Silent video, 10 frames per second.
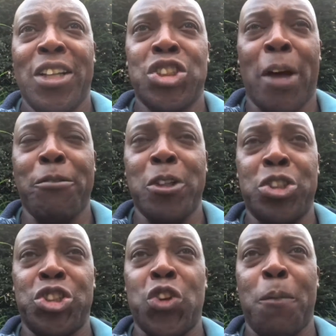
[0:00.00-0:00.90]
I've got to
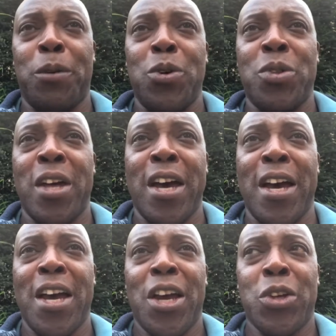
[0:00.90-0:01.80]
stop you there
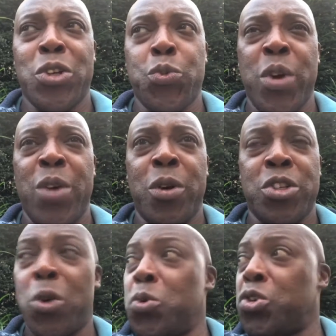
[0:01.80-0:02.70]
because we were
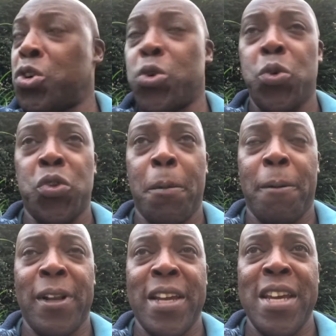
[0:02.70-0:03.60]
told to call the
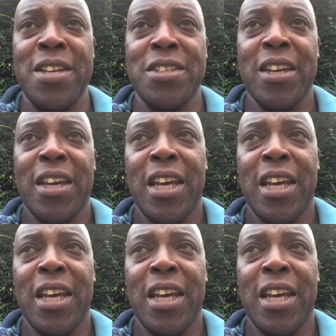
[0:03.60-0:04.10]
police